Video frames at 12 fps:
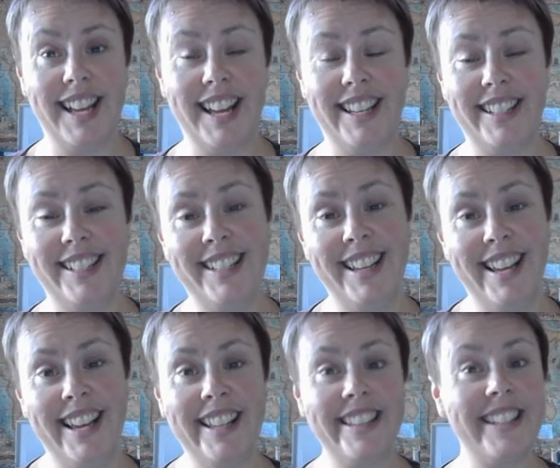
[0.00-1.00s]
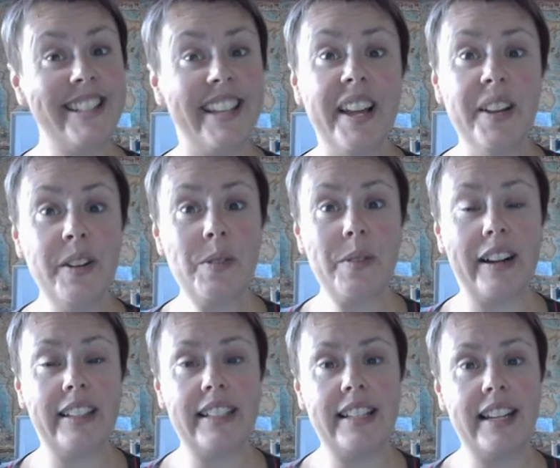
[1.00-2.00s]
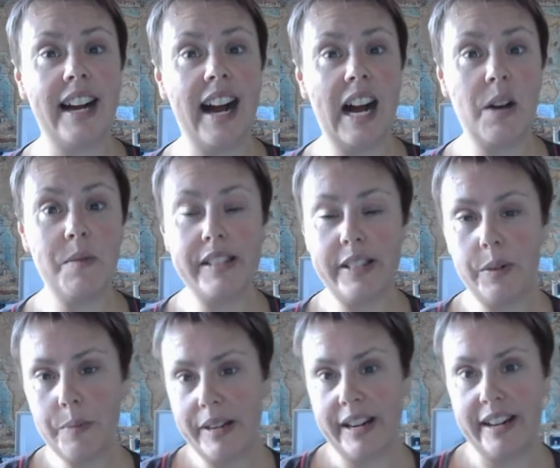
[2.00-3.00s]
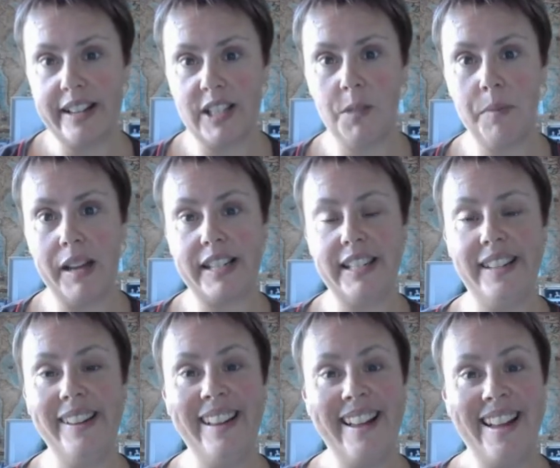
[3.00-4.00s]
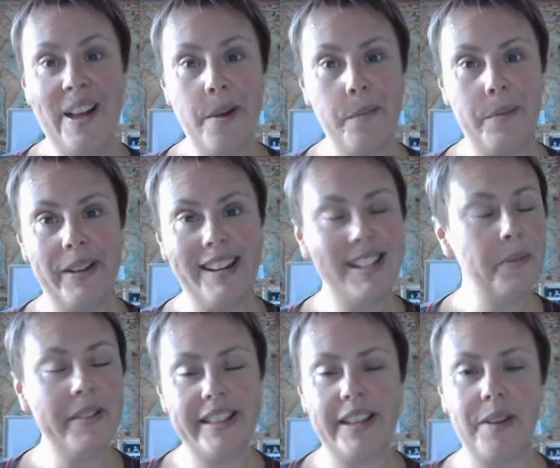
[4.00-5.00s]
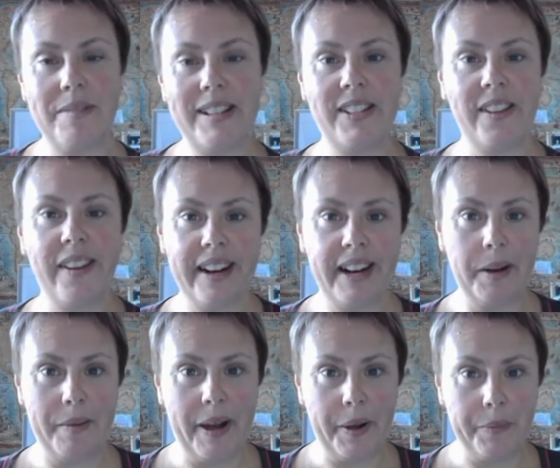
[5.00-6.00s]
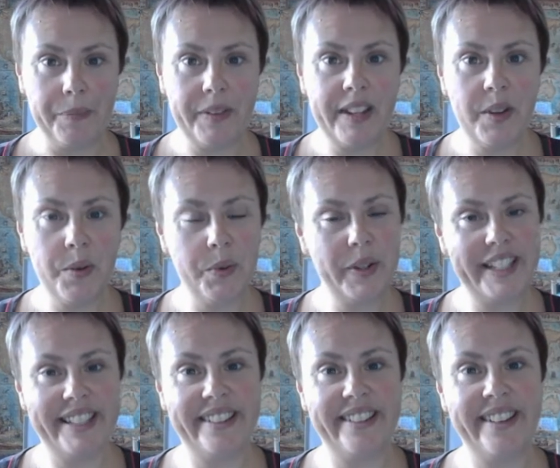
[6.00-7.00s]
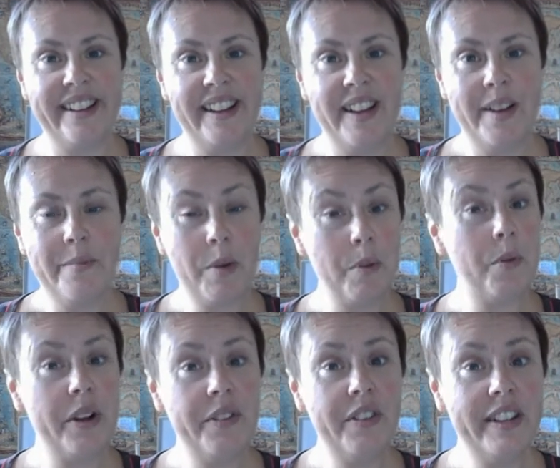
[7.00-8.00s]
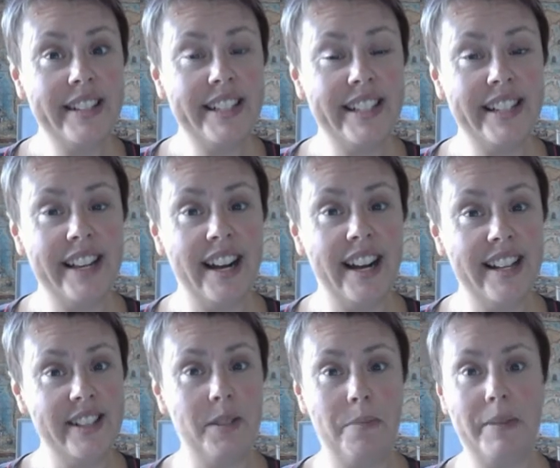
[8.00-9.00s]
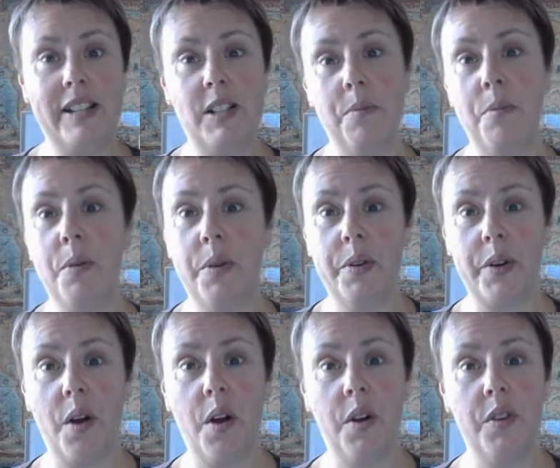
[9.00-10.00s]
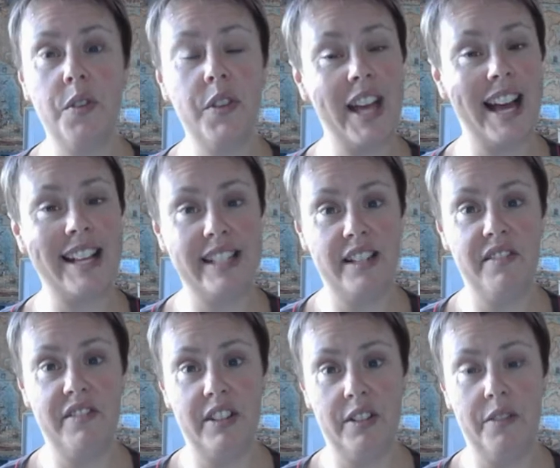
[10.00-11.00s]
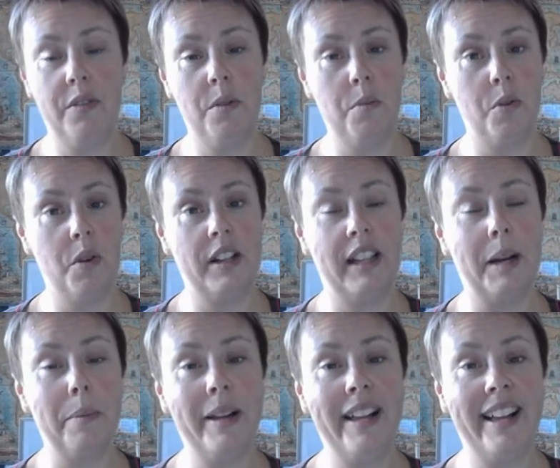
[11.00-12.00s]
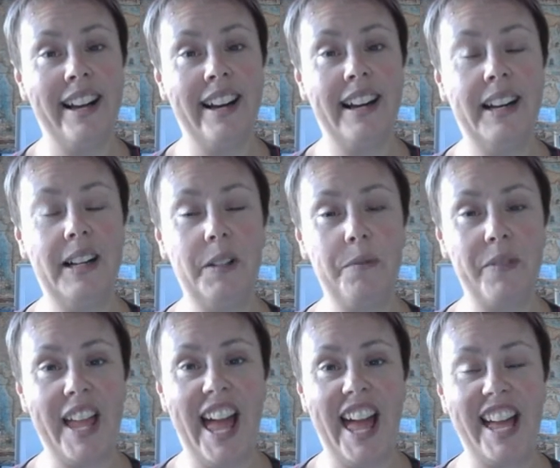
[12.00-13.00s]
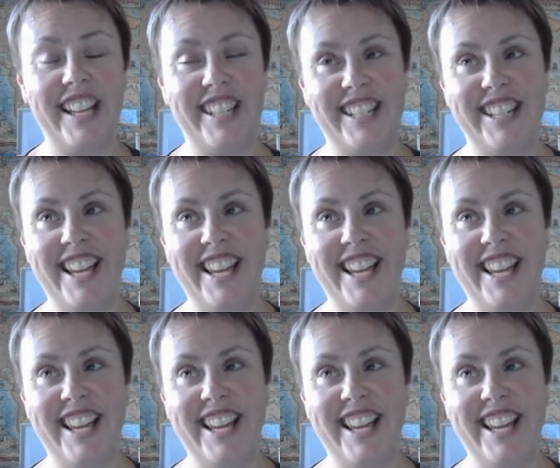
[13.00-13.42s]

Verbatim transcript: And the second one uh, was a little bit unexpected, but it's something that I'm excited about. Where my boyfriend uh, is a big supporter of the Aston Villa Football Club, um, and